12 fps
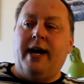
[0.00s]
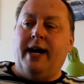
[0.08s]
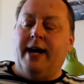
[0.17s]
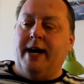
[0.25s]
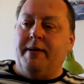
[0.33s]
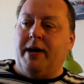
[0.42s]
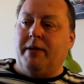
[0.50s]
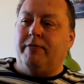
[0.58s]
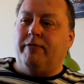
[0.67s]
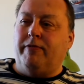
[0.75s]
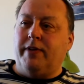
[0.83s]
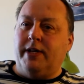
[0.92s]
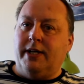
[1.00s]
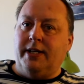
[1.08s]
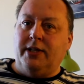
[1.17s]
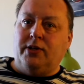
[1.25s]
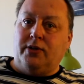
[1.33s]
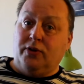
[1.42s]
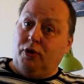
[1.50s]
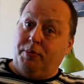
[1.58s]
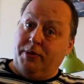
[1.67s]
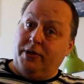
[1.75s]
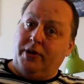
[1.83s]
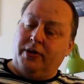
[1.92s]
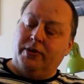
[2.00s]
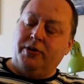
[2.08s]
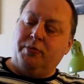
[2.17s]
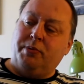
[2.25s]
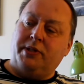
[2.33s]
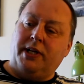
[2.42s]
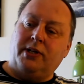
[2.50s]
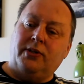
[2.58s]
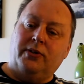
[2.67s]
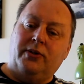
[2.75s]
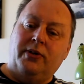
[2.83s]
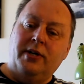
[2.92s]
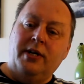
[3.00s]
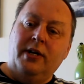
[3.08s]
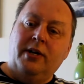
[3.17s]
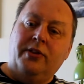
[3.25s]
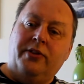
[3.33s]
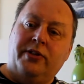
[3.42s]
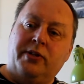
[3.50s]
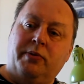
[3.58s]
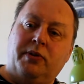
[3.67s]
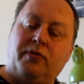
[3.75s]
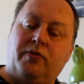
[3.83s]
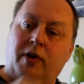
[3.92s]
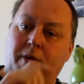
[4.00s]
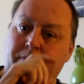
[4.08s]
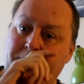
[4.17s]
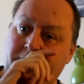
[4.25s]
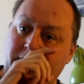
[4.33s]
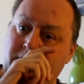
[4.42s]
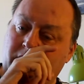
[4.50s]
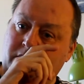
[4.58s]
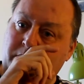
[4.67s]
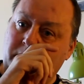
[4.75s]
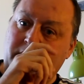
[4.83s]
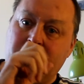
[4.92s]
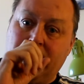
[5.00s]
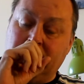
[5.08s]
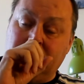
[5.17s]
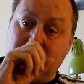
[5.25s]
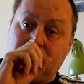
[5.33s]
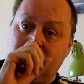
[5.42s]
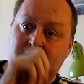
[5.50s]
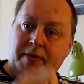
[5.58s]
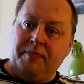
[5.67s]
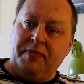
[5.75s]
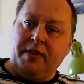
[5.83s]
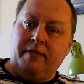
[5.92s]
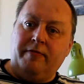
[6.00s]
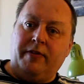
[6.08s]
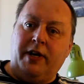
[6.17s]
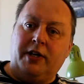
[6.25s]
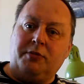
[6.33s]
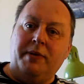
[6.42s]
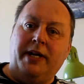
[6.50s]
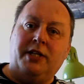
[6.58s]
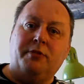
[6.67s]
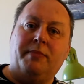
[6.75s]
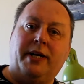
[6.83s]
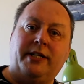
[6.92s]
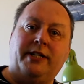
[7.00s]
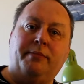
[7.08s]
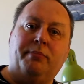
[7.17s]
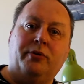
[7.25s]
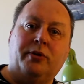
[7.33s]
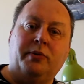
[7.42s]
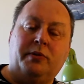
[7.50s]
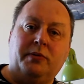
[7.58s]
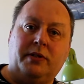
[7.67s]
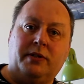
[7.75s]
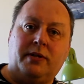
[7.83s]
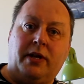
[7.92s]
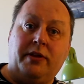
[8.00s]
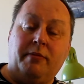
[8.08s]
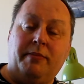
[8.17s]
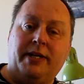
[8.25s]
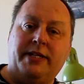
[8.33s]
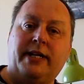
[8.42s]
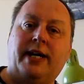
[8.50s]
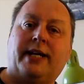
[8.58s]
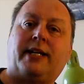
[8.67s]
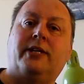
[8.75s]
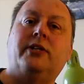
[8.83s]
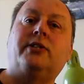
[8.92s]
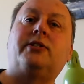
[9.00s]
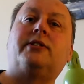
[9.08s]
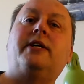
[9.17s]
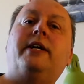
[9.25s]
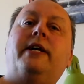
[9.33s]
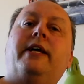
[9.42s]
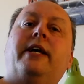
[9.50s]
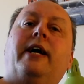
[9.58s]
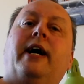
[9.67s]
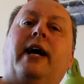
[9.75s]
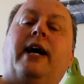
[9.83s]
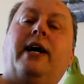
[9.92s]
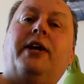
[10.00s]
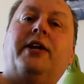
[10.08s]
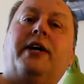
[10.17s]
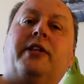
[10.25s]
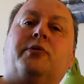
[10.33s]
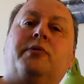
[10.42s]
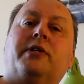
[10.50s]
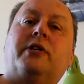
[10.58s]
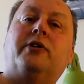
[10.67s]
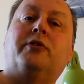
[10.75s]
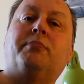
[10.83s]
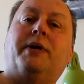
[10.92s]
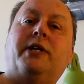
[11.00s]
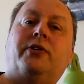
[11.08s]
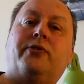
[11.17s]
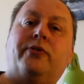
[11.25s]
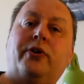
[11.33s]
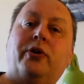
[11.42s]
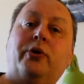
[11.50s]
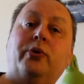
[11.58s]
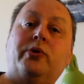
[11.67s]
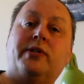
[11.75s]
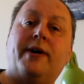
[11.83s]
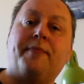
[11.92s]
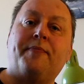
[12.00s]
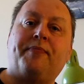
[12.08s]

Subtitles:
and I'm fairly sure, but not 100% sure, that it was from Joshua Jay's first major magic book, which was, I think, Magic Atlas, and this was a cut by Hooser.